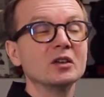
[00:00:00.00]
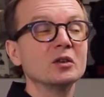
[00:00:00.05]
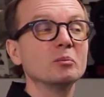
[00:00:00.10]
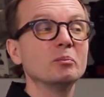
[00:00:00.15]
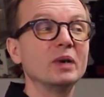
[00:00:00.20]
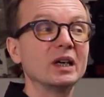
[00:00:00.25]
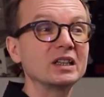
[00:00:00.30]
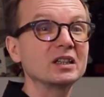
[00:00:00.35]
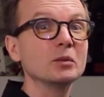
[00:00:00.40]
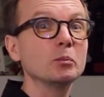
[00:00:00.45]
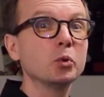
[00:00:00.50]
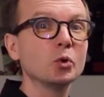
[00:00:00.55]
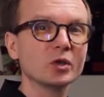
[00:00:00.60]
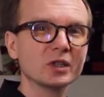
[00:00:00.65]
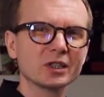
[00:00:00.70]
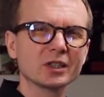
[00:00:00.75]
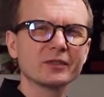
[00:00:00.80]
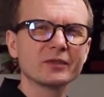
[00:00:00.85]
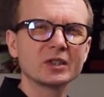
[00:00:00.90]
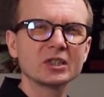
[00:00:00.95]
But the
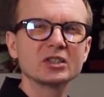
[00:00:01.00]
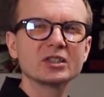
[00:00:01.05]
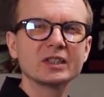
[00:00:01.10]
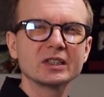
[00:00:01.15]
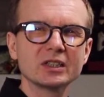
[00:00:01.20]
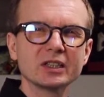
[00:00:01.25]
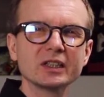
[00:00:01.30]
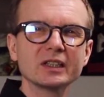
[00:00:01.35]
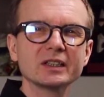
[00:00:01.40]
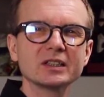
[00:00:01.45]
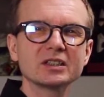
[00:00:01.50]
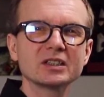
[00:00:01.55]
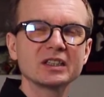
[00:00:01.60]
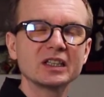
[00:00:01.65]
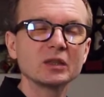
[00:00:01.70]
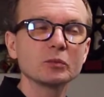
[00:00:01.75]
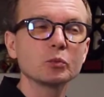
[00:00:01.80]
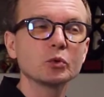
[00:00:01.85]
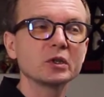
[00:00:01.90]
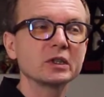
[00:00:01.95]
point of Aristotelian
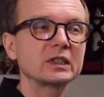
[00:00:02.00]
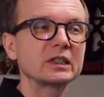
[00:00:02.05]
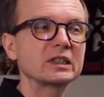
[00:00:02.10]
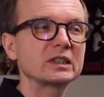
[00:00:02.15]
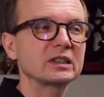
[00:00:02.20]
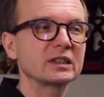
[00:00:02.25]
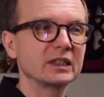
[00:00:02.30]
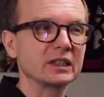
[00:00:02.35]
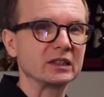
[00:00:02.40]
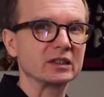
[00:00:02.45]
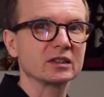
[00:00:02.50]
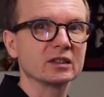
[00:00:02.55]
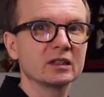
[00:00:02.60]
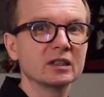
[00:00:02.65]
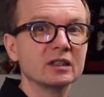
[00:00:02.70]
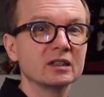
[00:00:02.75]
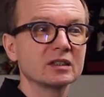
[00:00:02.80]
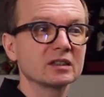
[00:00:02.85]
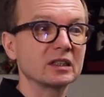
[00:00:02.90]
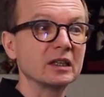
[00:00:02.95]
standpoint is this.
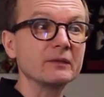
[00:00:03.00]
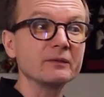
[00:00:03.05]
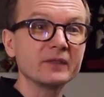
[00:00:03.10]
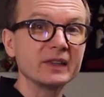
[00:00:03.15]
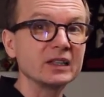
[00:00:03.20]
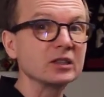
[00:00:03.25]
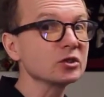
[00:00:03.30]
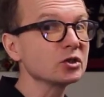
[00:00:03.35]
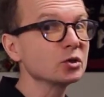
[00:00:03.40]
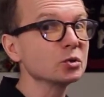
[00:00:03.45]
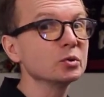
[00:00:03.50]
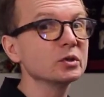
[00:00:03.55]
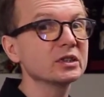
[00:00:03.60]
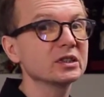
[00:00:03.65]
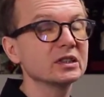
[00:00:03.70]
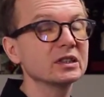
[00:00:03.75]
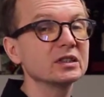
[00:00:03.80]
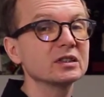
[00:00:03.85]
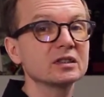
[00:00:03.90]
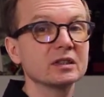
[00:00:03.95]
Some things do
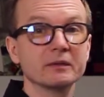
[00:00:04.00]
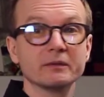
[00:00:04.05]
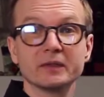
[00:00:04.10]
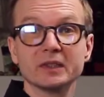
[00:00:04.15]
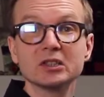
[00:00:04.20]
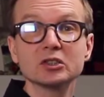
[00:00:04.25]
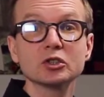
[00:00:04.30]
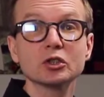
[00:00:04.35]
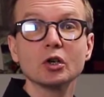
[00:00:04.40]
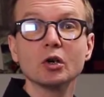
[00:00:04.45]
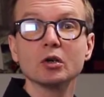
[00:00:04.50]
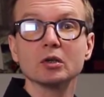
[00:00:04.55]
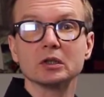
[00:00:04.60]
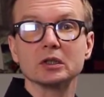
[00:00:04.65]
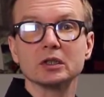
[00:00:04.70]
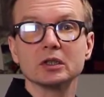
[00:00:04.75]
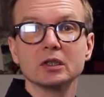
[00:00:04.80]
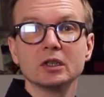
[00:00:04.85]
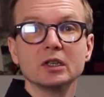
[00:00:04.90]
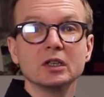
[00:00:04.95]
exist, some things
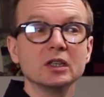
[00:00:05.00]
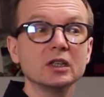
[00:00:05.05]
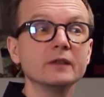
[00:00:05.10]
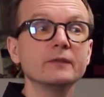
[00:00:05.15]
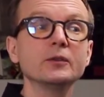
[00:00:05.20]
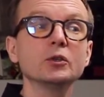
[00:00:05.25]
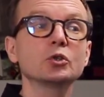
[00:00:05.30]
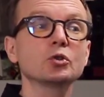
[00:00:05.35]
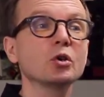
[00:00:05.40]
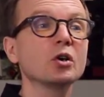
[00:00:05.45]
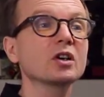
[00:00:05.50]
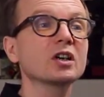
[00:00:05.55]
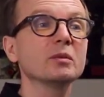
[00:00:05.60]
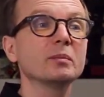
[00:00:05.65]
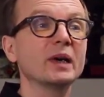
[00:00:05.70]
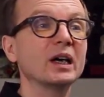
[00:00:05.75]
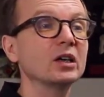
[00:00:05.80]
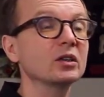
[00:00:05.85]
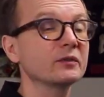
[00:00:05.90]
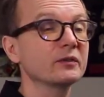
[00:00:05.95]
don't. If you talk
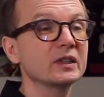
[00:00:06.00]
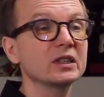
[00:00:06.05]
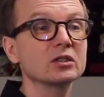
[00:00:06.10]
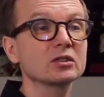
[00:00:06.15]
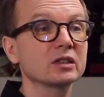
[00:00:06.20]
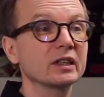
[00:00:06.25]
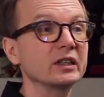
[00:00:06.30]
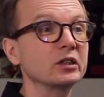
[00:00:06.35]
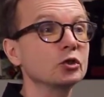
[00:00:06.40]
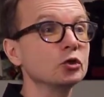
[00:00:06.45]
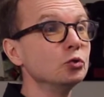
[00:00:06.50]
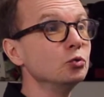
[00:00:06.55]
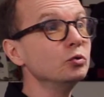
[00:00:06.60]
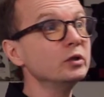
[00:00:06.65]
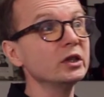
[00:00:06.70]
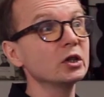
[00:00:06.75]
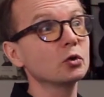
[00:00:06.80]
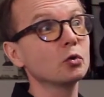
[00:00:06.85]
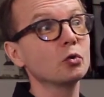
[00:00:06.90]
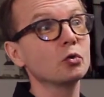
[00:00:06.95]
about things like
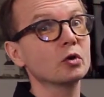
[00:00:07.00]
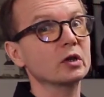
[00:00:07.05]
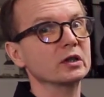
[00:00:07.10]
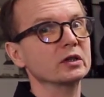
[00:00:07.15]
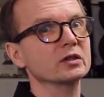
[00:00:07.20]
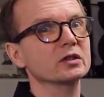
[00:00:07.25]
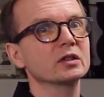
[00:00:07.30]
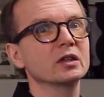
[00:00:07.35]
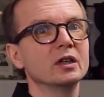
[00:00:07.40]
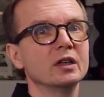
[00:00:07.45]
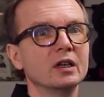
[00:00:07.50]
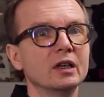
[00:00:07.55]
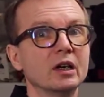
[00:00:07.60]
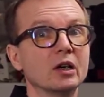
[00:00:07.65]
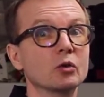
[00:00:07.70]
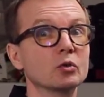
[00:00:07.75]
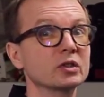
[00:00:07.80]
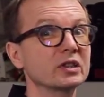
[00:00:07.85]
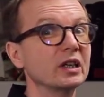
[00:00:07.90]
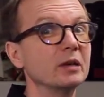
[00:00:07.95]
unicorns
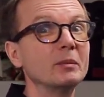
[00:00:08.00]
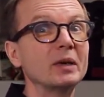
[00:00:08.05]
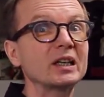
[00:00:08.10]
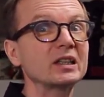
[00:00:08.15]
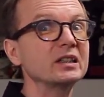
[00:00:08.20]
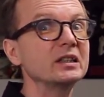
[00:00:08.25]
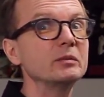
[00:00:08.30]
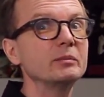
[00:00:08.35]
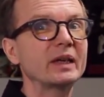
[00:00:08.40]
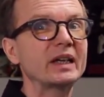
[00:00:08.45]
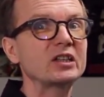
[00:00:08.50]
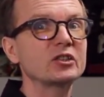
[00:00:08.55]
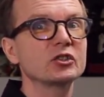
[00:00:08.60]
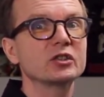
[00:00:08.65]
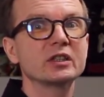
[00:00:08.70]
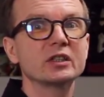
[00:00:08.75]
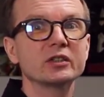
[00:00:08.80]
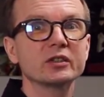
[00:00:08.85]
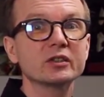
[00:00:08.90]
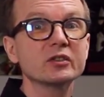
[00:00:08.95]
or some other
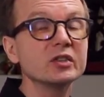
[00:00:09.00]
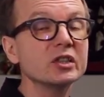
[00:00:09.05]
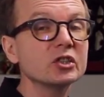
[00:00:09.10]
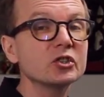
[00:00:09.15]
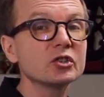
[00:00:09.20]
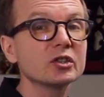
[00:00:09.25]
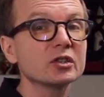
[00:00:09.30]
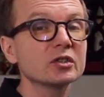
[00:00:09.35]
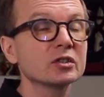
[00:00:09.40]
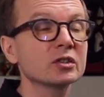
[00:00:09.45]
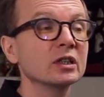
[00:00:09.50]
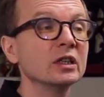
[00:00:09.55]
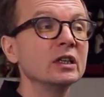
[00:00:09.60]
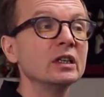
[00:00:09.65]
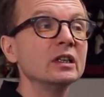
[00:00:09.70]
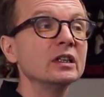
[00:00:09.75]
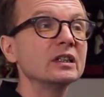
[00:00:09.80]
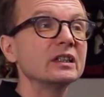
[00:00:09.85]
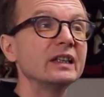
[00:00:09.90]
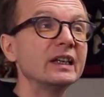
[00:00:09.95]
imaginary creatures,
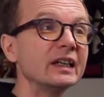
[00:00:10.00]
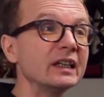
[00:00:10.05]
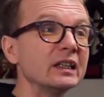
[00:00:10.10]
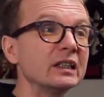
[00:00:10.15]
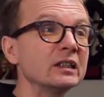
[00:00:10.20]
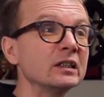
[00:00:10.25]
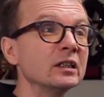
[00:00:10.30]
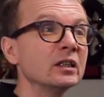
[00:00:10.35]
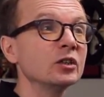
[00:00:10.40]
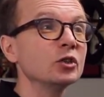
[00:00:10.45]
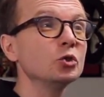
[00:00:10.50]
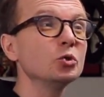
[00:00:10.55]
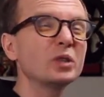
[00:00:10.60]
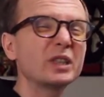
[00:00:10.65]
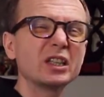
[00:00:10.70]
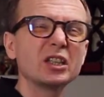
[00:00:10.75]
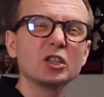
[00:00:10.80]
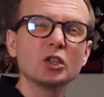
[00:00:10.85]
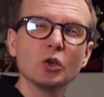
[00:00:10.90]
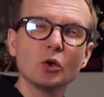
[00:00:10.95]
then you
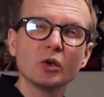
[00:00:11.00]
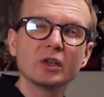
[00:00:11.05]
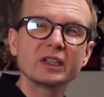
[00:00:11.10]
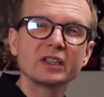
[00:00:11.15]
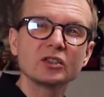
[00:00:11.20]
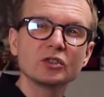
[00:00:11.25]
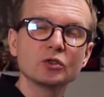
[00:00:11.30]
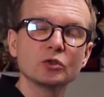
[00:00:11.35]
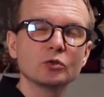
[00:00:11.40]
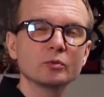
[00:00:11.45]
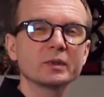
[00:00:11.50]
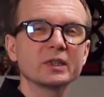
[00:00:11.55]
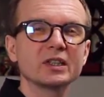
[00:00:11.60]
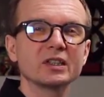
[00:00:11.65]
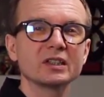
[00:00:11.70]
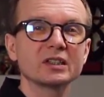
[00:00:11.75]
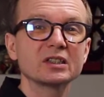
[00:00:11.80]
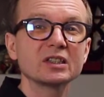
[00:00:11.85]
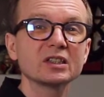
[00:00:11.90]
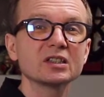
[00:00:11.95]
cannot assume
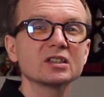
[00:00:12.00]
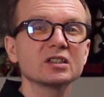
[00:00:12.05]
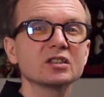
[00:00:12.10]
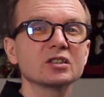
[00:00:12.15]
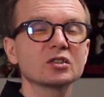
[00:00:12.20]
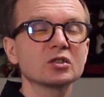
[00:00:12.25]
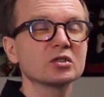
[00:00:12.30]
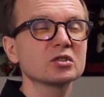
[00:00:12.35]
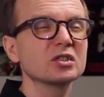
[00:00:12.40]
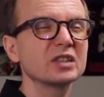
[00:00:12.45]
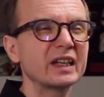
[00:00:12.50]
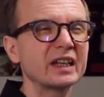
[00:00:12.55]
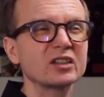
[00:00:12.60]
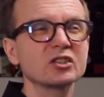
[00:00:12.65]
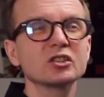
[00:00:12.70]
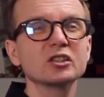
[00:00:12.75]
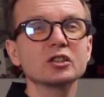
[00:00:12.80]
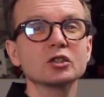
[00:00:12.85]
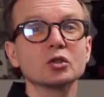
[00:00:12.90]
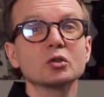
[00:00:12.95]
their existence because they
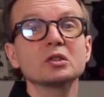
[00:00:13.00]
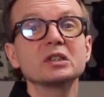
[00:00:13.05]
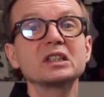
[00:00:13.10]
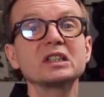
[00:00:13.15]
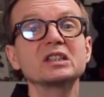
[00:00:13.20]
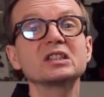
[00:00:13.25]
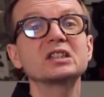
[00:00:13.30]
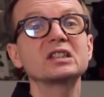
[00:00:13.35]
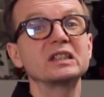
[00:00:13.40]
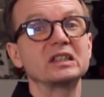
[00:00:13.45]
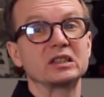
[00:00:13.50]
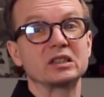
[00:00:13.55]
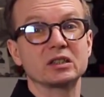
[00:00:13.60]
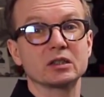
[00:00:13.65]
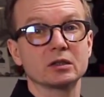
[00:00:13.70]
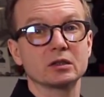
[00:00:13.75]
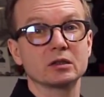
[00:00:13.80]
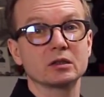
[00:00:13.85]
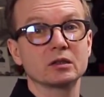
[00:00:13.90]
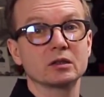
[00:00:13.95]
actually don't exist.